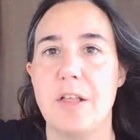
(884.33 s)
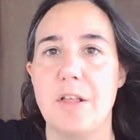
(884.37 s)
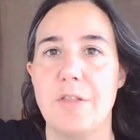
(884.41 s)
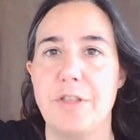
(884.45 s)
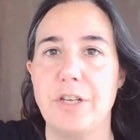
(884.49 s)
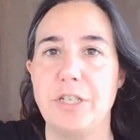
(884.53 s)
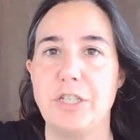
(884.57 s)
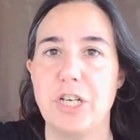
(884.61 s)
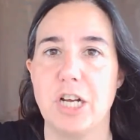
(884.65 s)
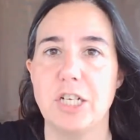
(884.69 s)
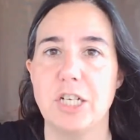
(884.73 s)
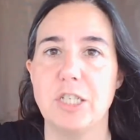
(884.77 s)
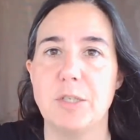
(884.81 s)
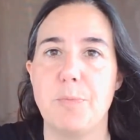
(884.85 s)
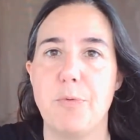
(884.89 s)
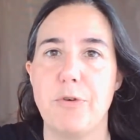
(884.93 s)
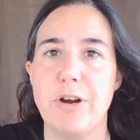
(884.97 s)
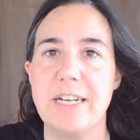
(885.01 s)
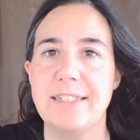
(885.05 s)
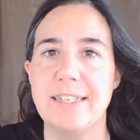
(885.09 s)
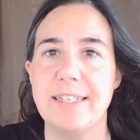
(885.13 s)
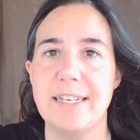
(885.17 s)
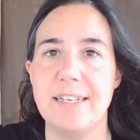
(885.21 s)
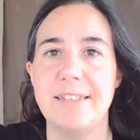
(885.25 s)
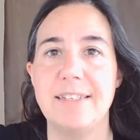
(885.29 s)
the judge
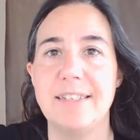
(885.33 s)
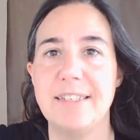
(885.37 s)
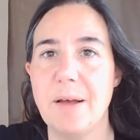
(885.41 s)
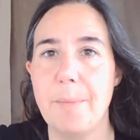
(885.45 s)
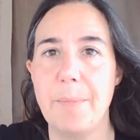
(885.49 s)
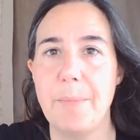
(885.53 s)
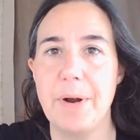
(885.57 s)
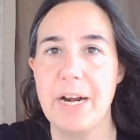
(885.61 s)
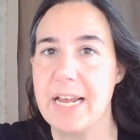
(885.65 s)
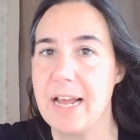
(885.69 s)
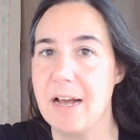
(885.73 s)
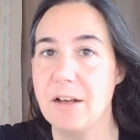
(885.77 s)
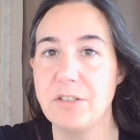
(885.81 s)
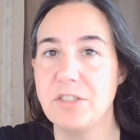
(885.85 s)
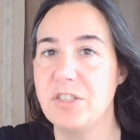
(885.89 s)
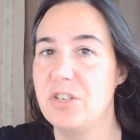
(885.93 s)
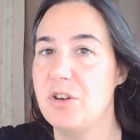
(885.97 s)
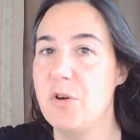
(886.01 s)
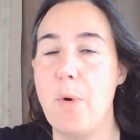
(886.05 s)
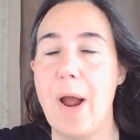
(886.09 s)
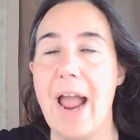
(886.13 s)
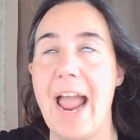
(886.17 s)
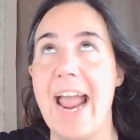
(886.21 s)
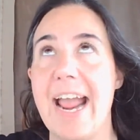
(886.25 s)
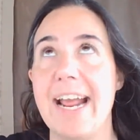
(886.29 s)
brings in somebody else
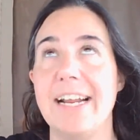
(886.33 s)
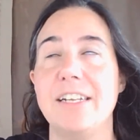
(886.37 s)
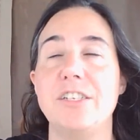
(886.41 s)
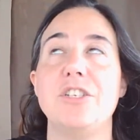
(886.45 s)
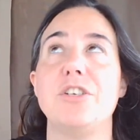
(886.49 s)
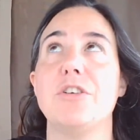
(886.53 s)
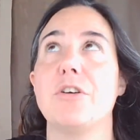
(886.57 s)
who hates